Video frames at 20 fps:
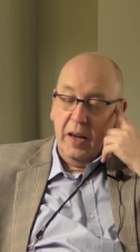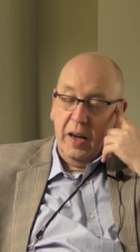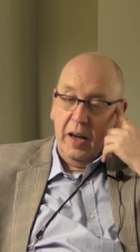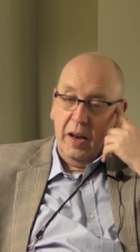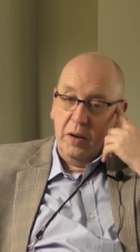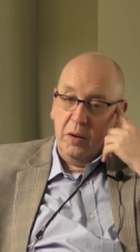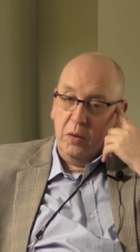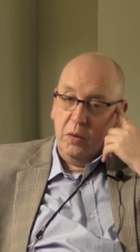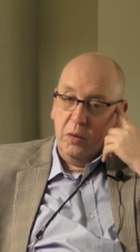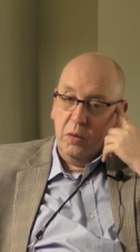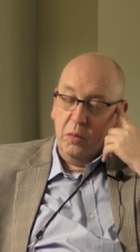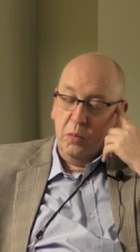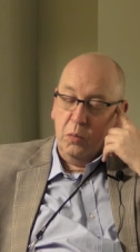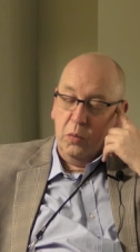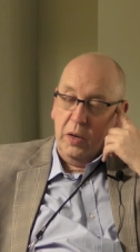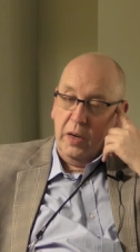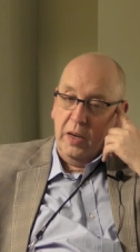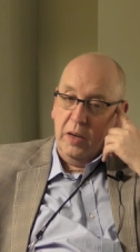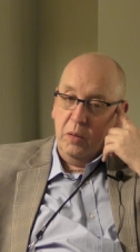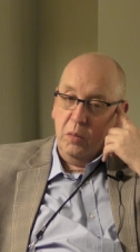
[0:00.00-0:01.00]
and
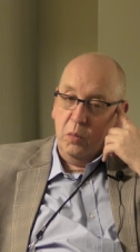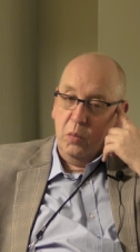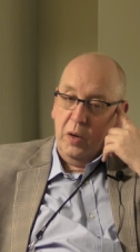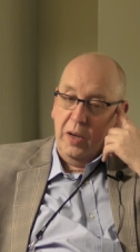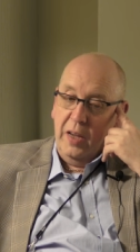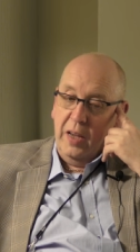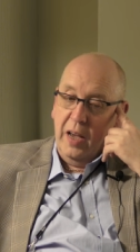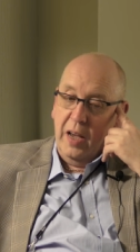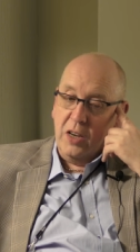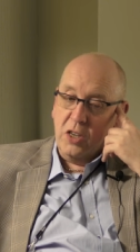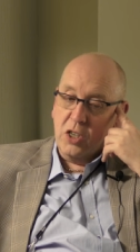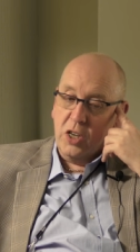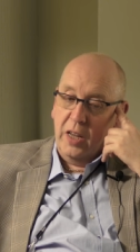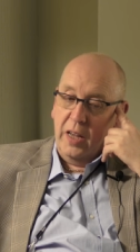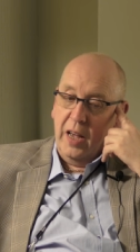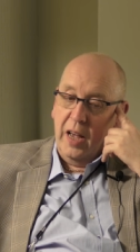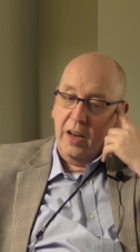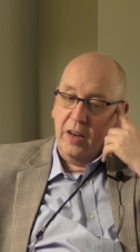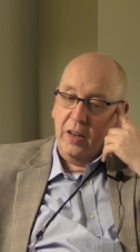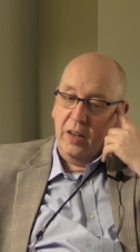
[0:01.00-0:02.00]
we we actually
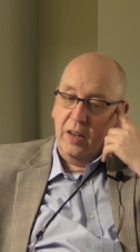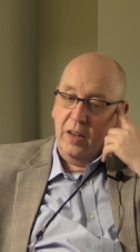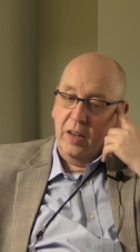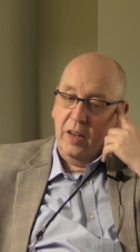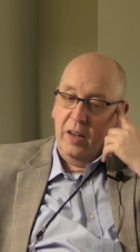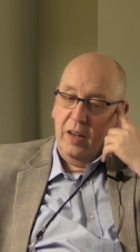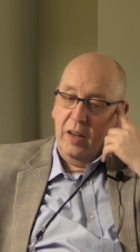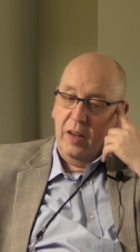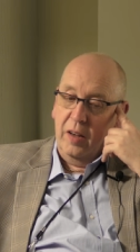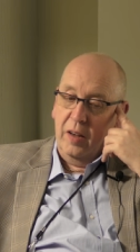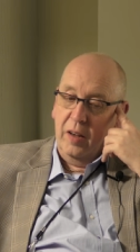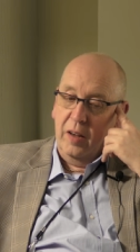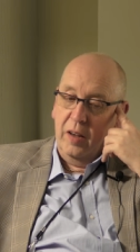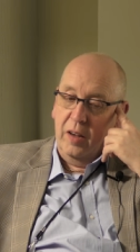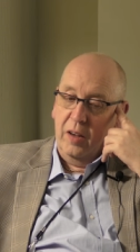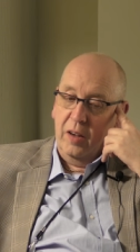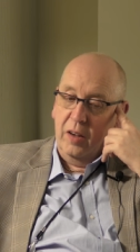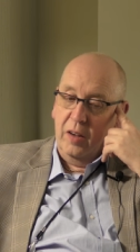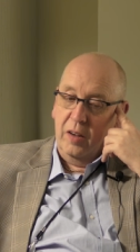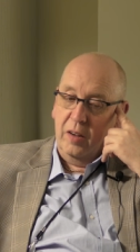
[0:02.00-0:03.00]
had a, a,
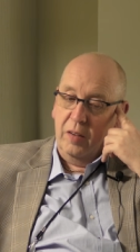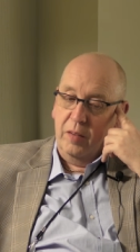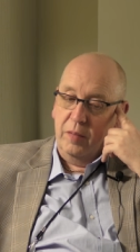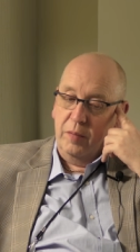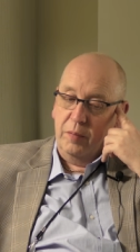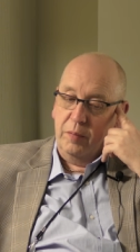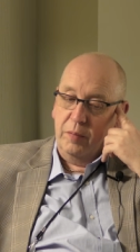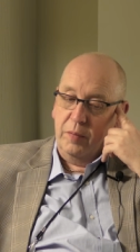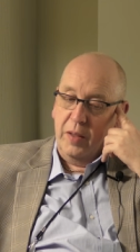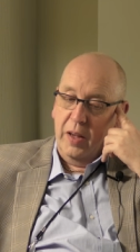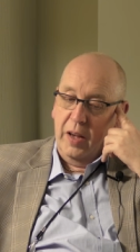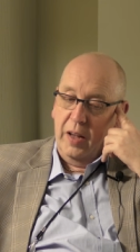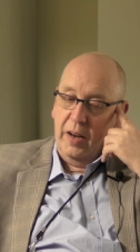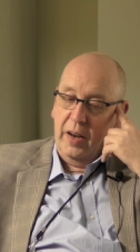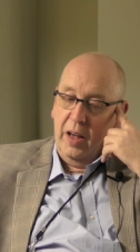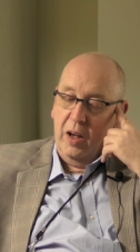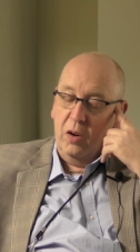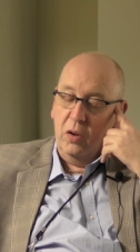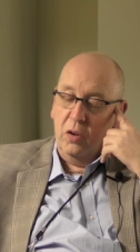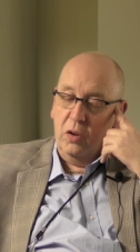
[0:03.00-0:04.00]
a an
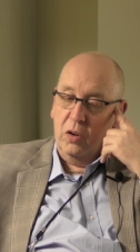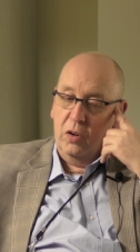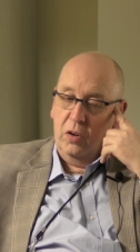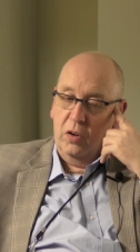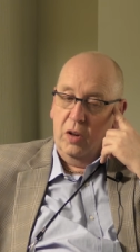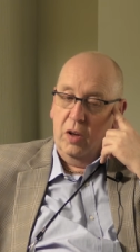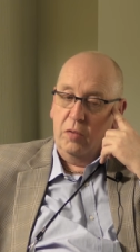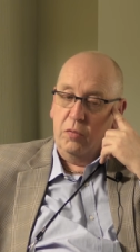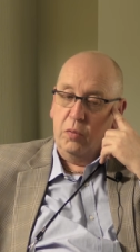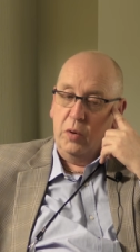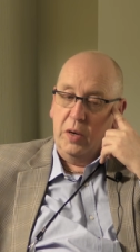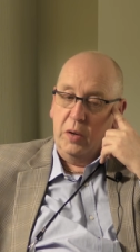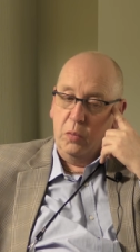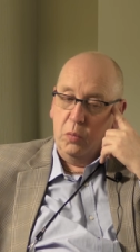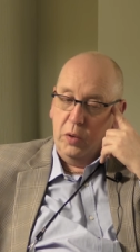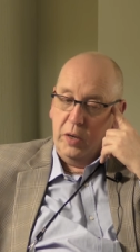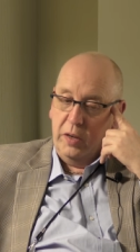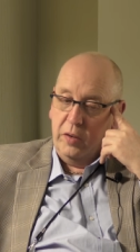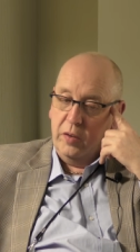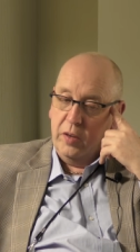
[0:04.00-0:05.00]
outlook on life. We
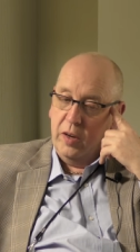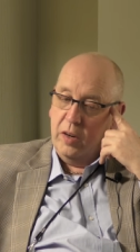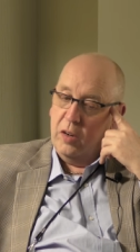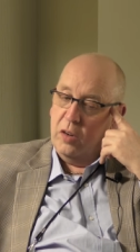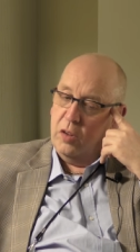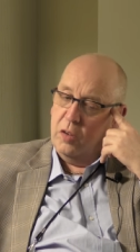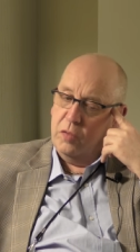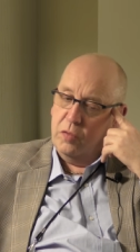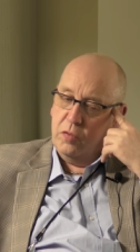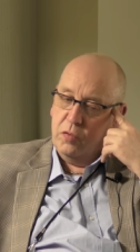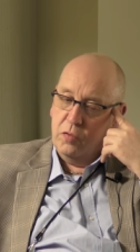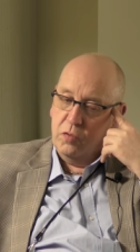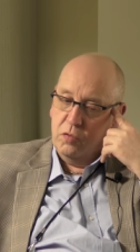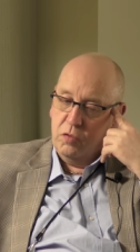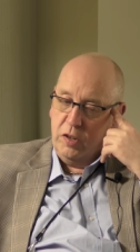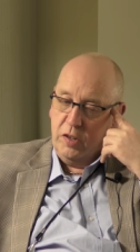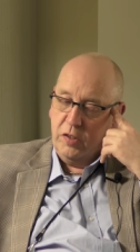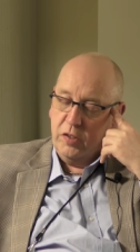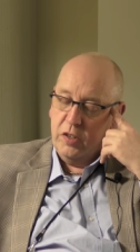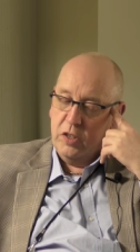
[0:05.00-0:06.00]
we'd done a lot of
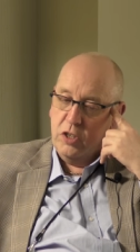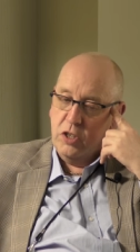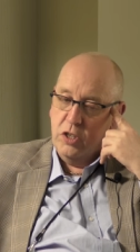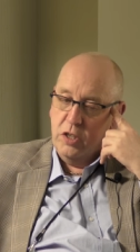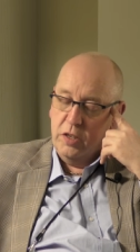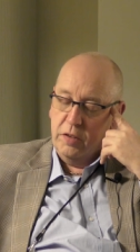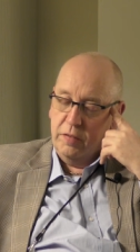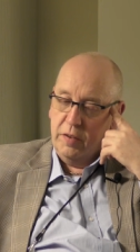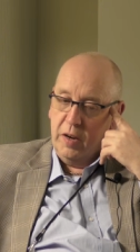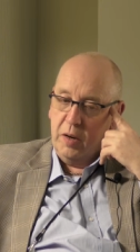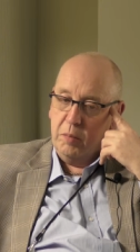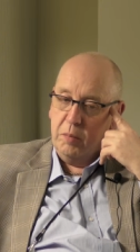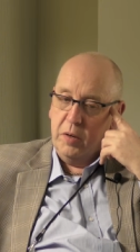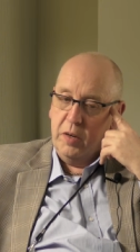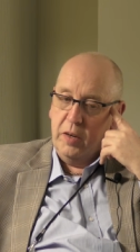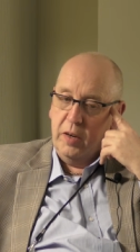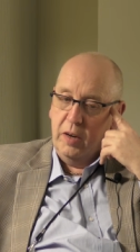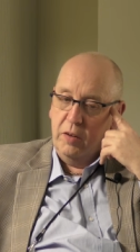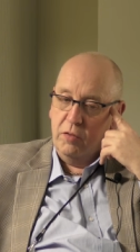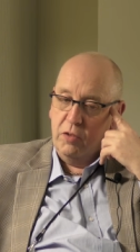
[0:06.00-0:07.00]
research and
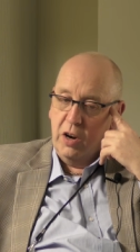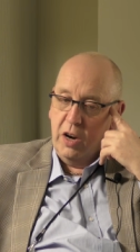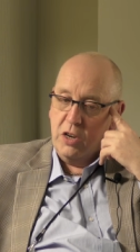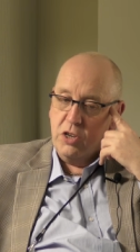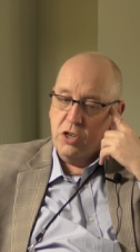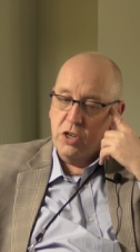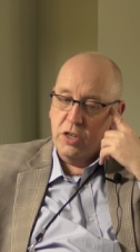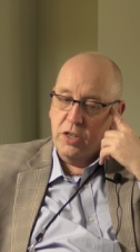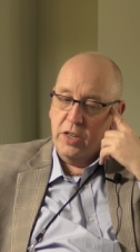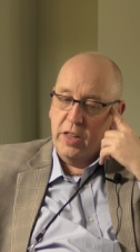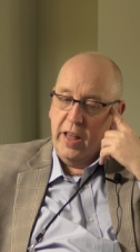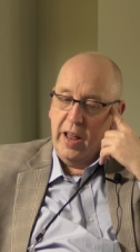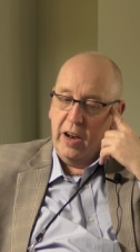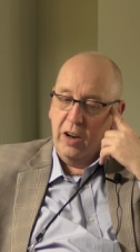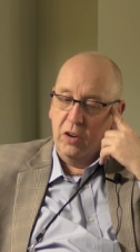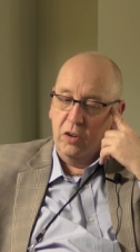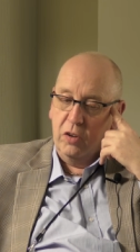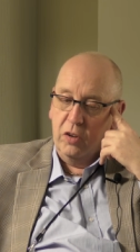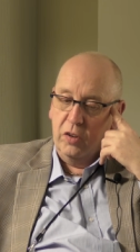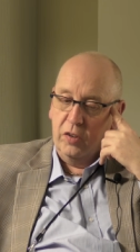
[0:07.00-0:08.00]
development in relation to the
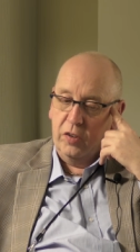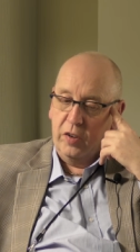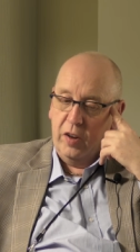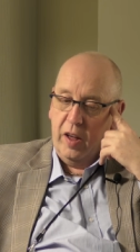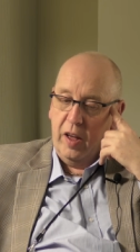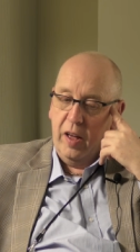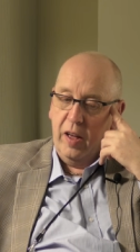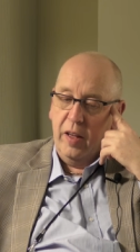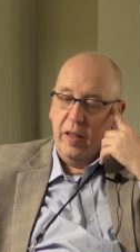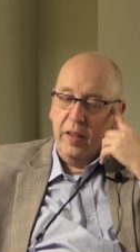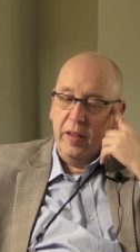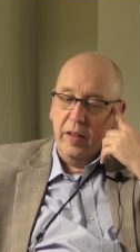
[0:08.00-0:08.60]
analog cassette.